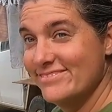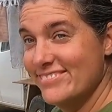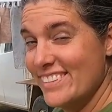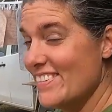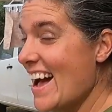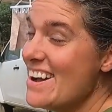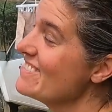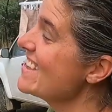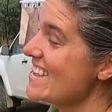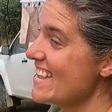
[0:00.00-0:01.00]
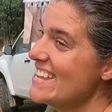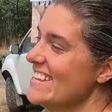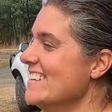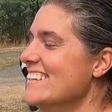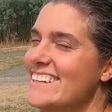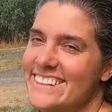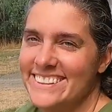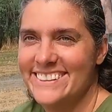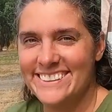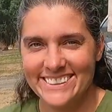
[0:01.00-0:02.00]
What about me?
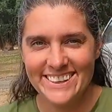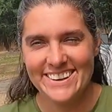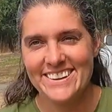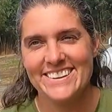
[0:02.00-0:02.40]
I don't know.